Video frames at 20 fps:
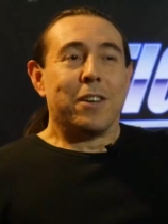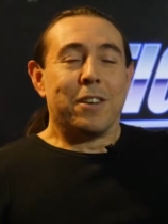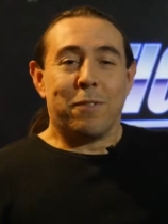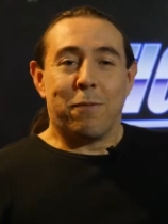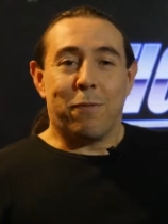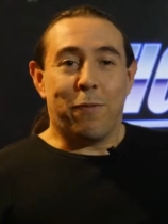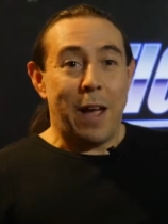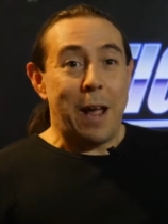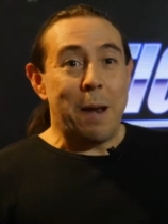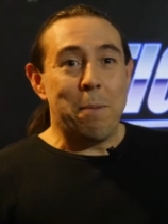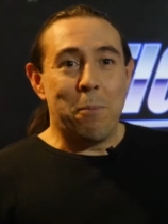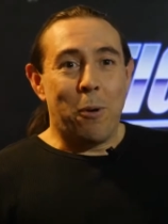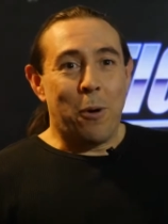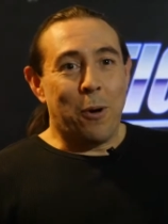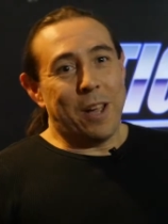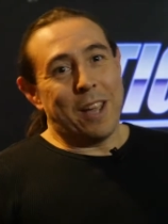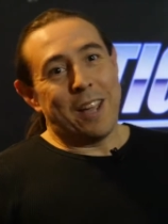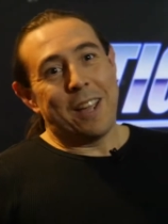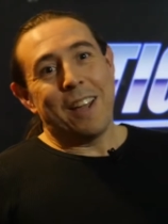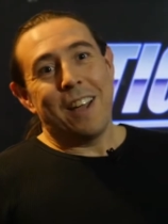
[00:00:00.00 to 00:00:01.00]

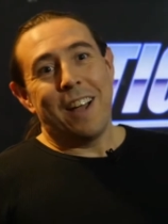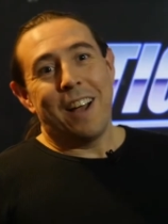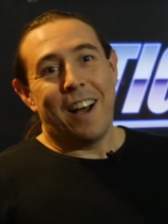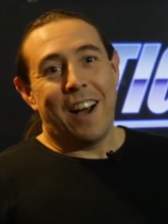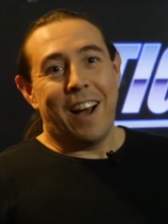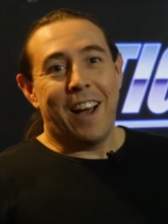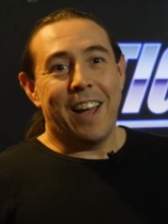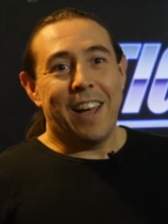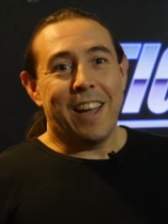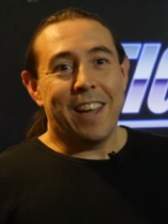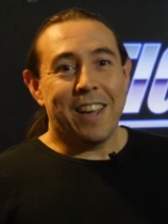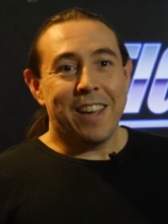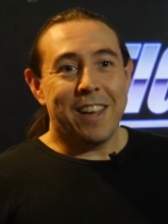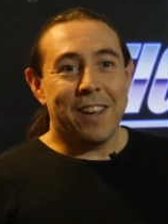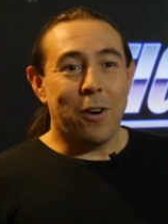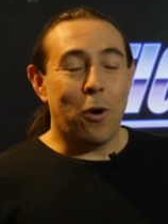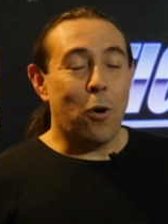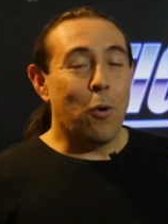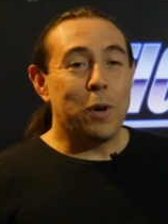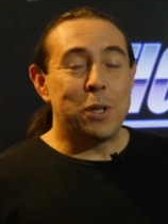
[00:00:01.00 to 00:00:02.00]
Fanboying, I
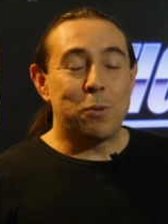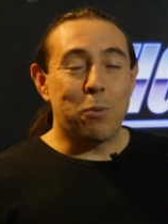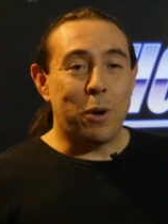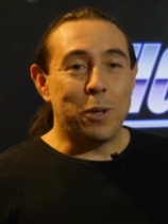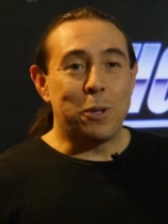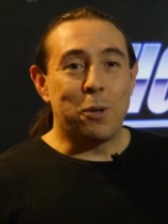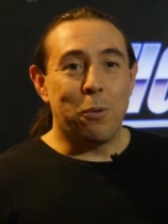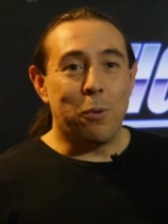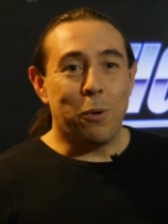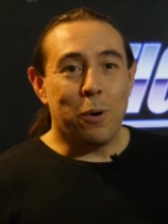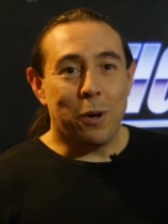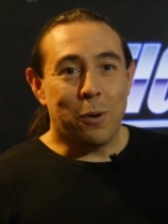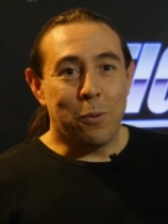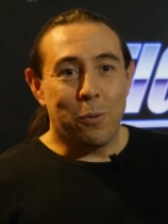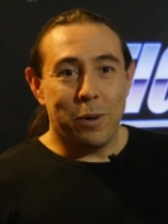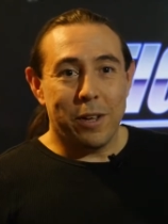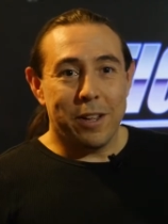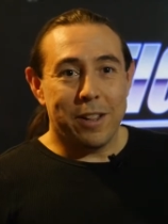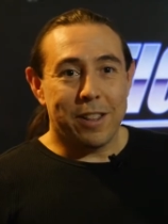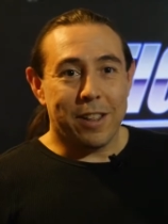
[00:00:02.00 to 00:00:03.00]
always wanted to work
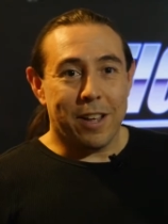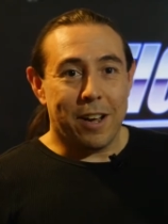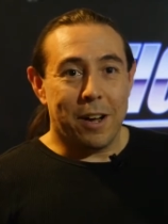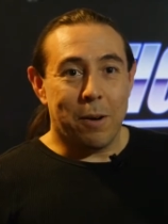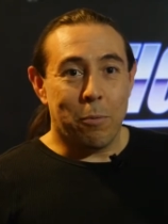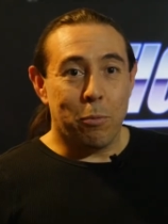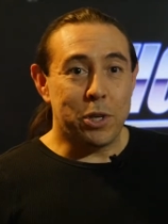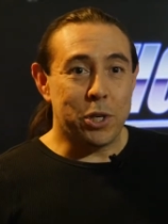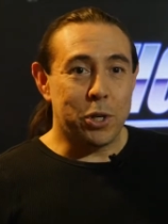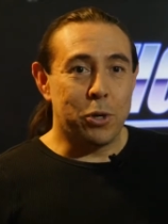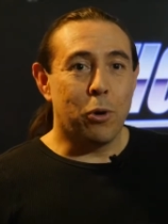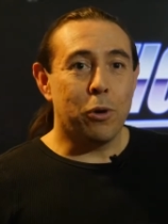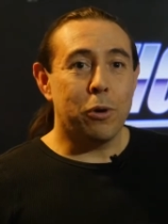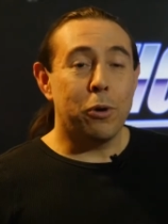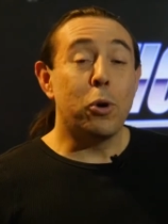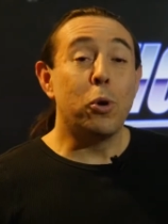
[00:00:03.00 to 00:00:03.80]
with Richard Norton,